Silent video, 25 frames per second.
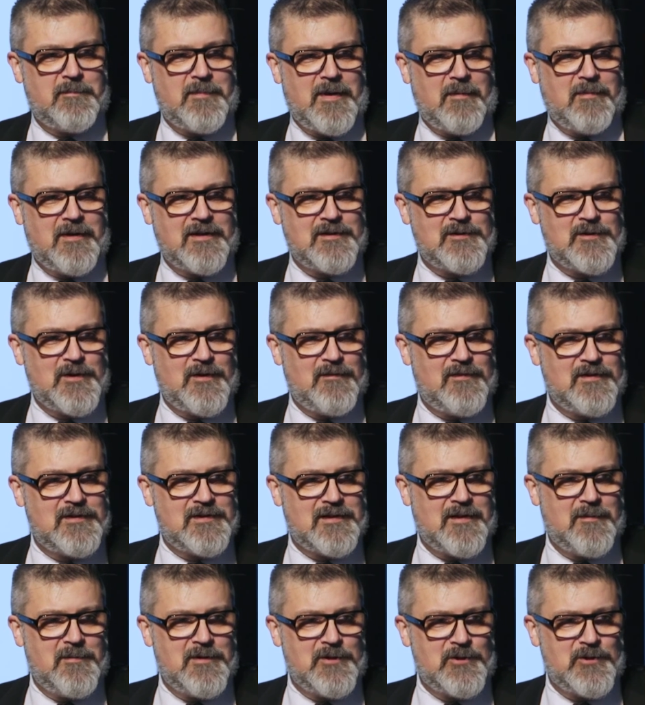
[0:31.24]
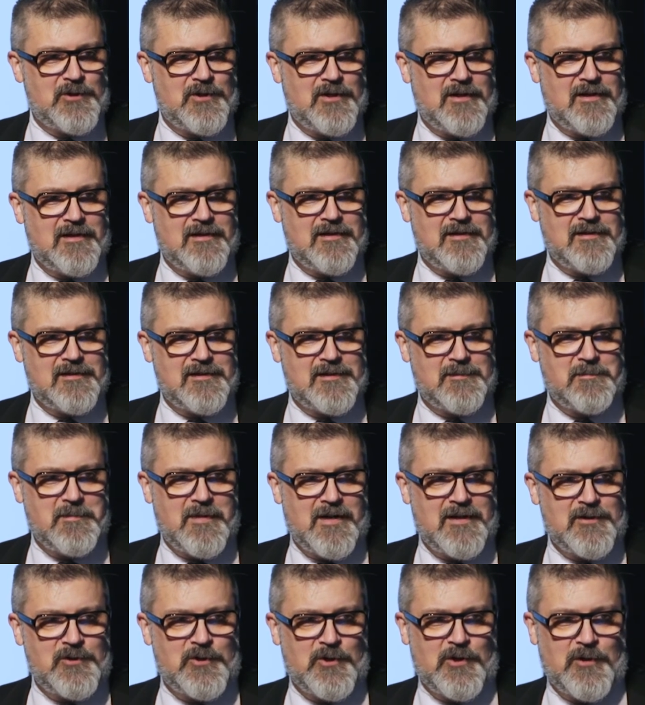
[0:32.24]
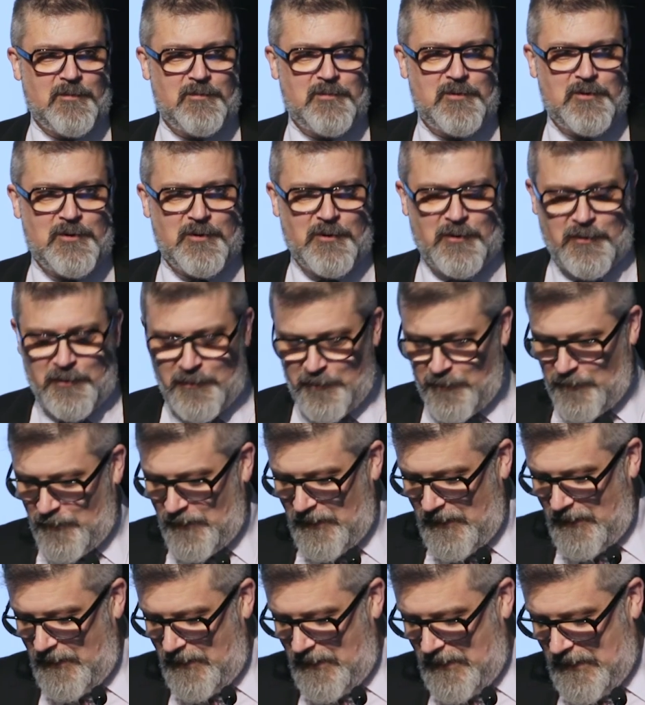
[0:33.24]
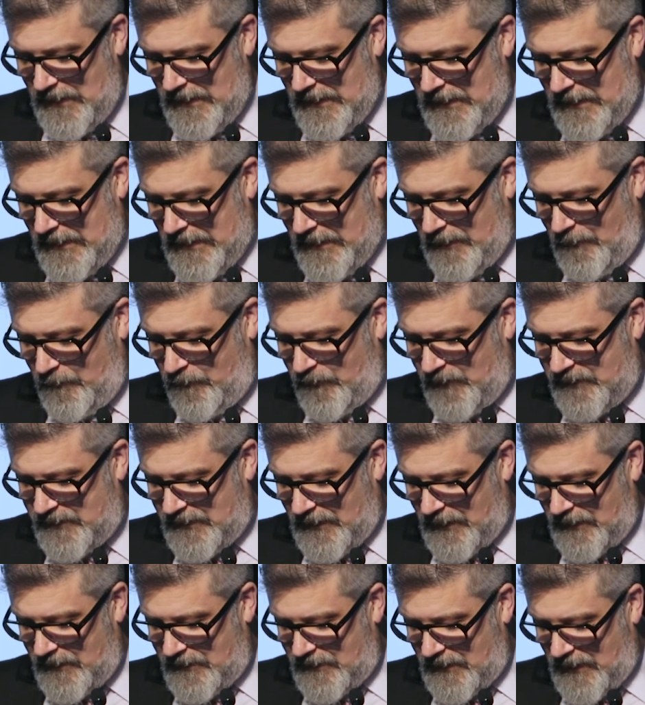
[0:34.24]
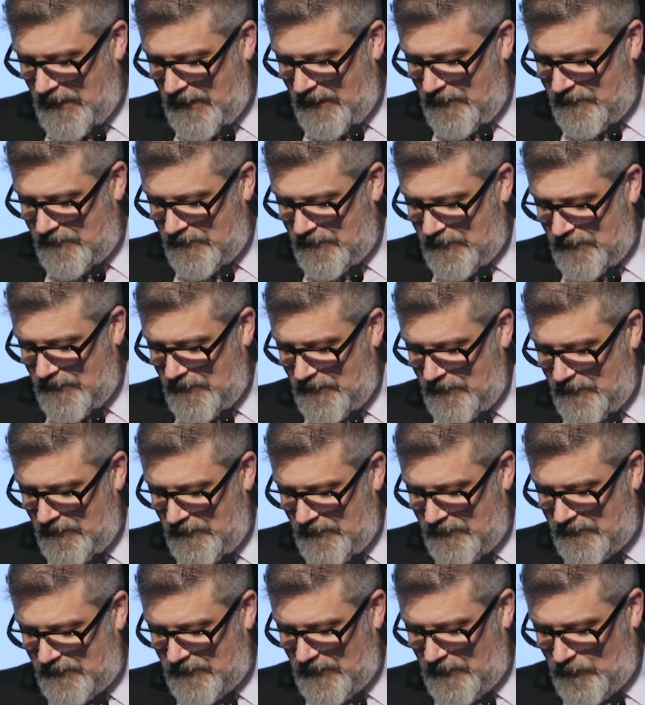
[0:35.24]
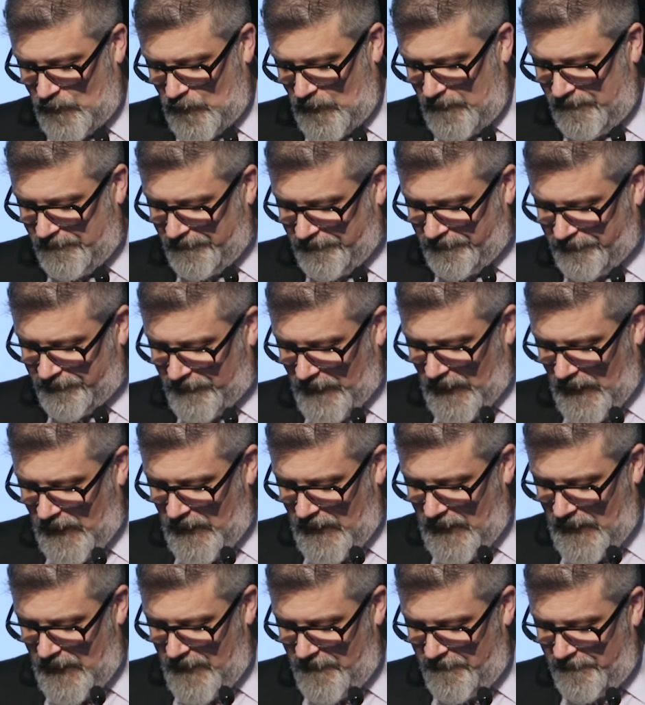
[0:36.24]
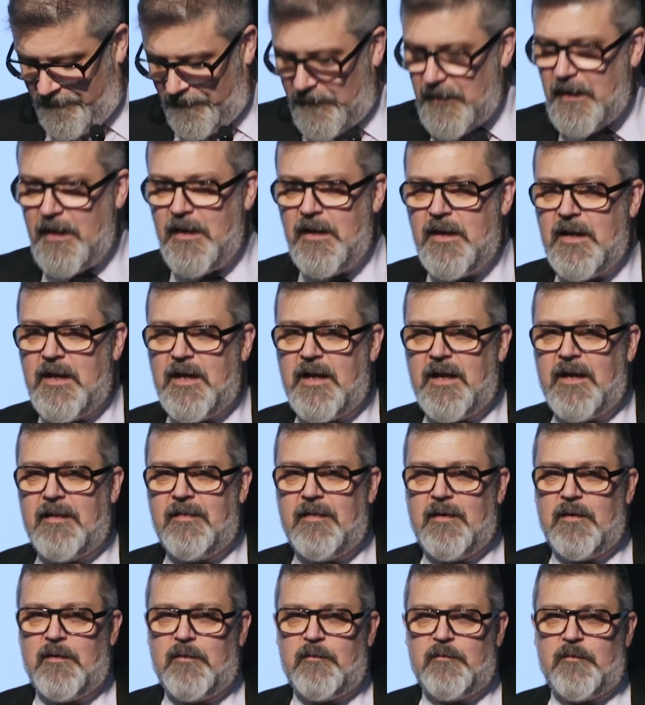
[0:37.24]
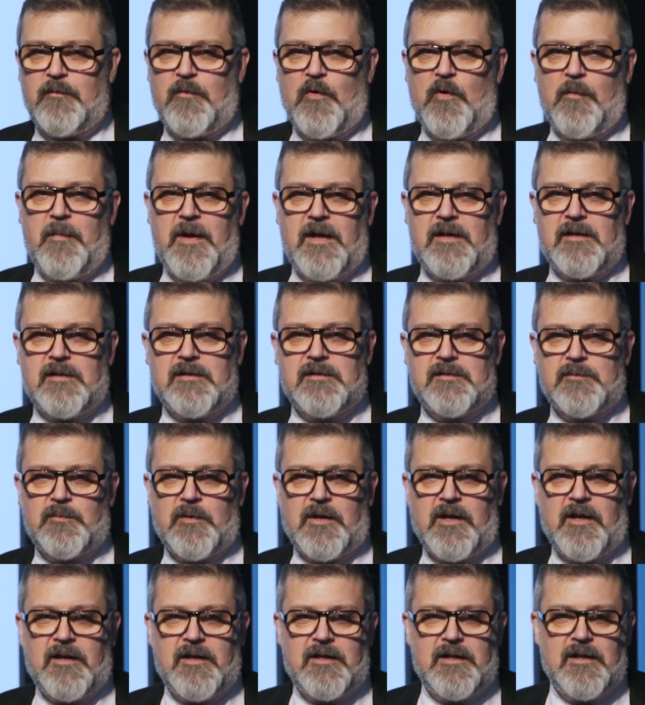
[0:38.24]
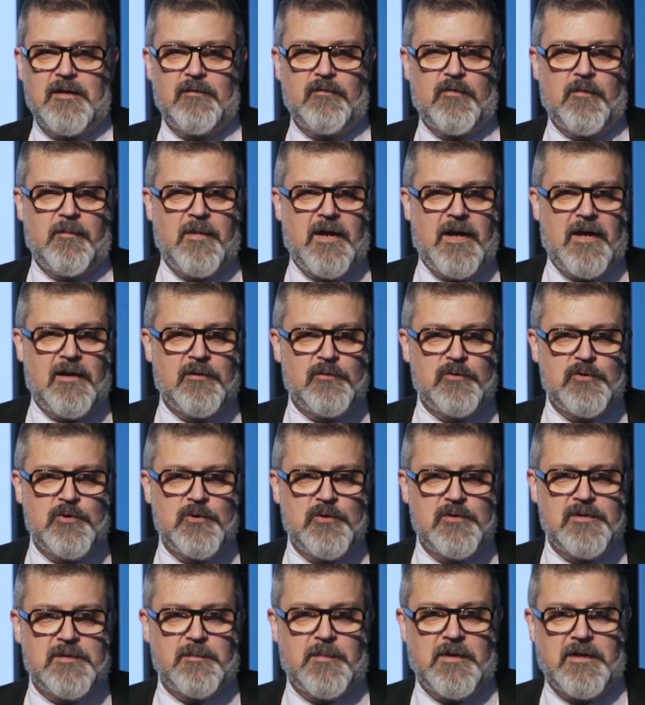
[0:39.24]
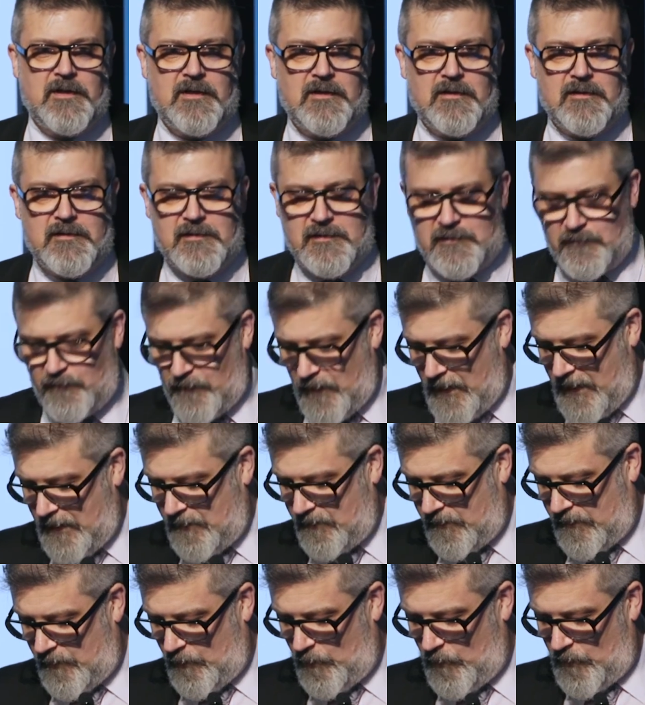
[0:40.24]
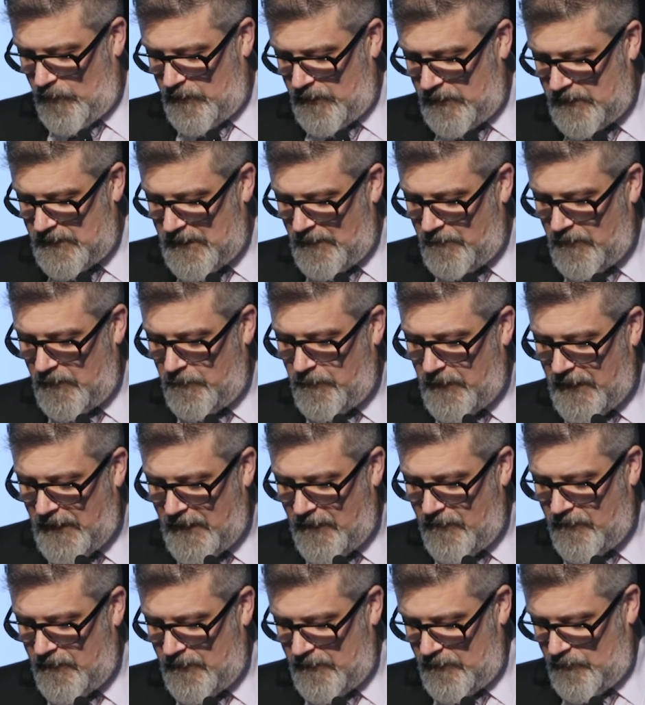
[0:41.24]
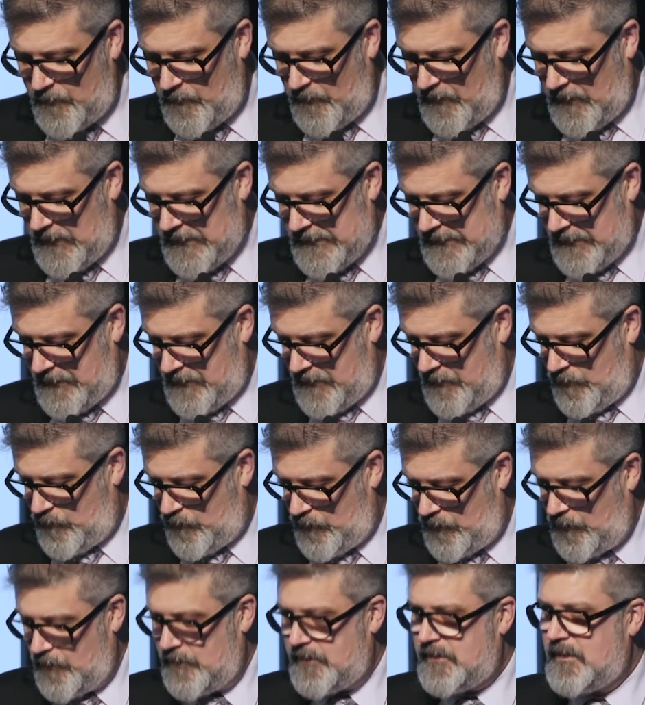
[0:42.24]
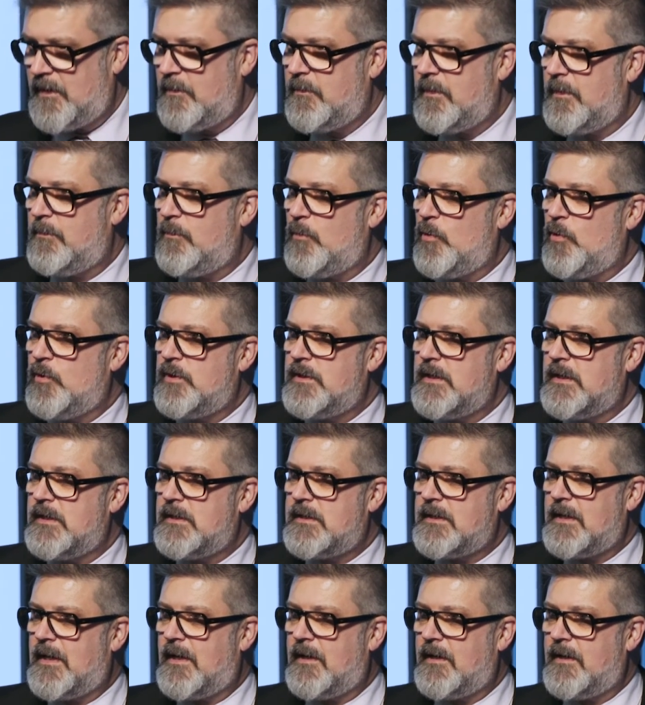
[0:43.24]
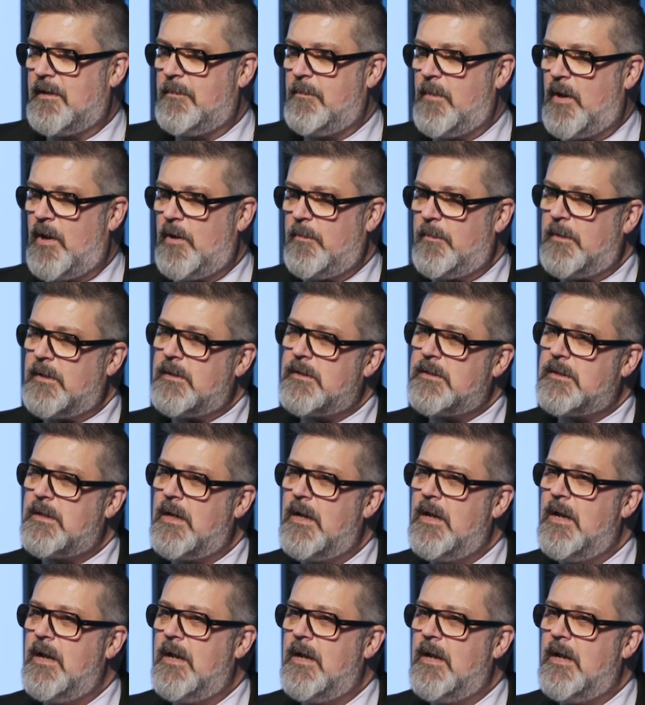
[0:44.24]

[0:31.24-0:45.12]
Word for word: Public Service Commissioner. It's my job to facilitate this session. And the format is we're going to hear from our two speakers, Fran Thorn and Debbie Power, who I'll introduce in a bit more detail in a moment.